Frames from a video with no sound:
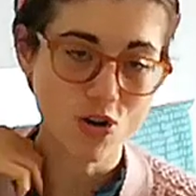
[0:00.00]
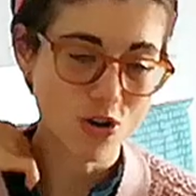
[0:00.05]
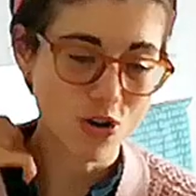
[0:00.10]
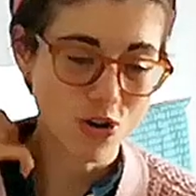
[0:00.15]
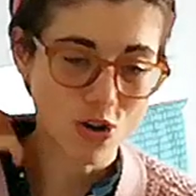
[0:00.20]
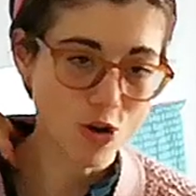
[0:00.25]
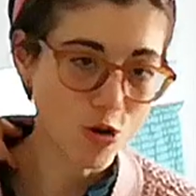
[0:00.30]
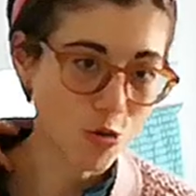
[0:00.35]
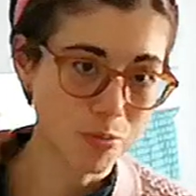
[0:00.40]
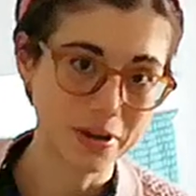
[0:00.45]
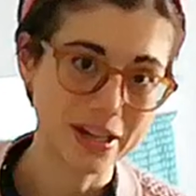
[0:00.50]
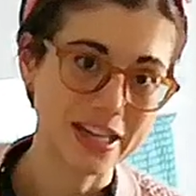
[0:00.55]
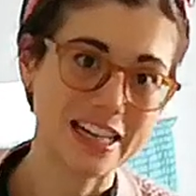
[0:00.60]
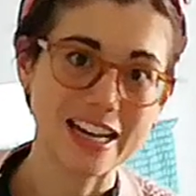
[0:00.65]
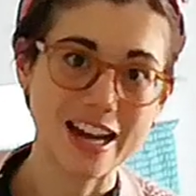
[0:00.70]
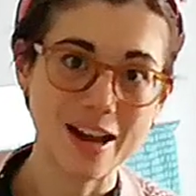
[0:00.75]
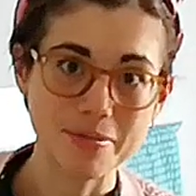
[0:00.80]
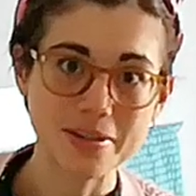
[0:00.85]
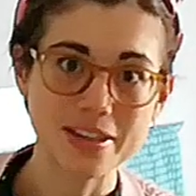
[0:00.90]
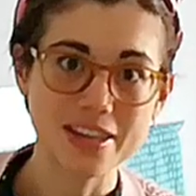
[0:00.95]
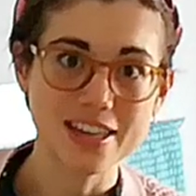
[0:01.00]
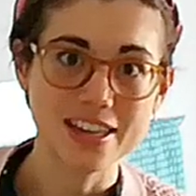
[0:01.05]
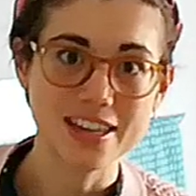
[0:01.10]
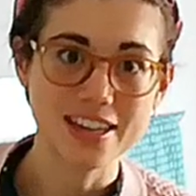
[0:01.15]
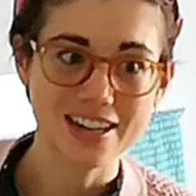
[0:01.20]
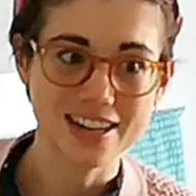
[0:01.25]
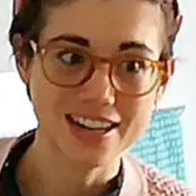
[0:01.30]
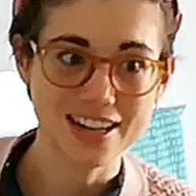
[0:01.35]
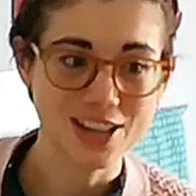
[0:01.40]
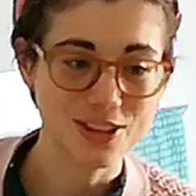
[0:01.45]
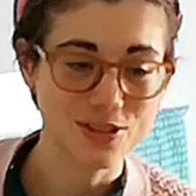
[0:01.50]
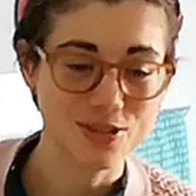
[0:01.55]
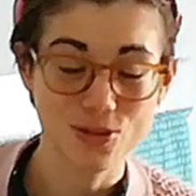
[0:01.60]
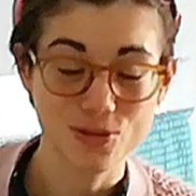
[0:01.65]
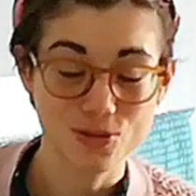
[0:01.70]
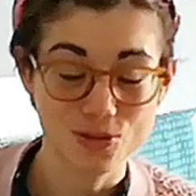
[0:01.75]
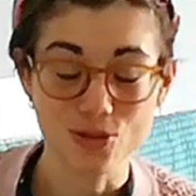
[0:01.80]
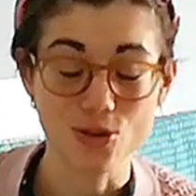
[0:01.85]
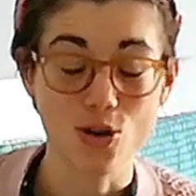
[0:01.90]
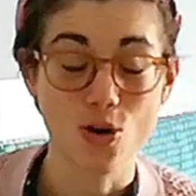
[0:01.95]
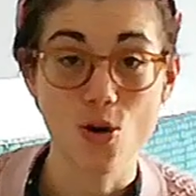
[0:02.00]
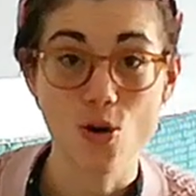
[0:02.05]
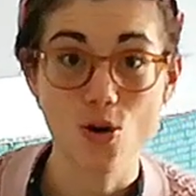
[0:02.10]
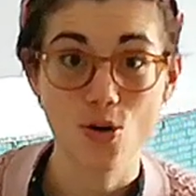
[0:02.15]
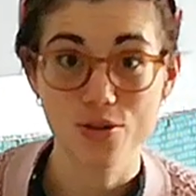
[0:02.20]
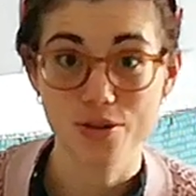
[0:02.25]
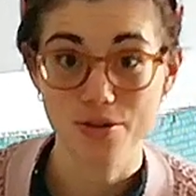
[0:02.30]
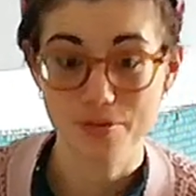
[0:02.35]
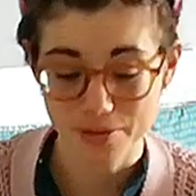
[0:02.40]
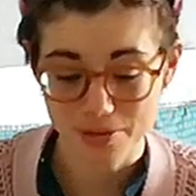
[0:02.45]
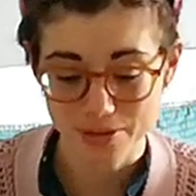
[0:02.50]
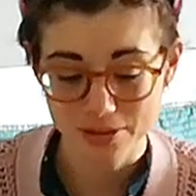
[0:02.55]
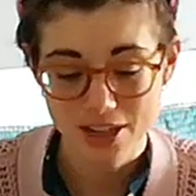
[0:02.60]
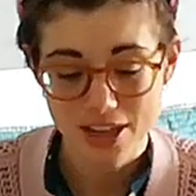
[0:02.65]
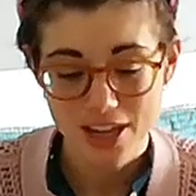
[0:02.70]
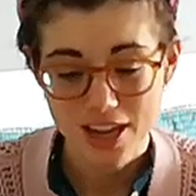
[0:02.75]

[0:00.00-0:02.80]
opening up here. It looked horrible.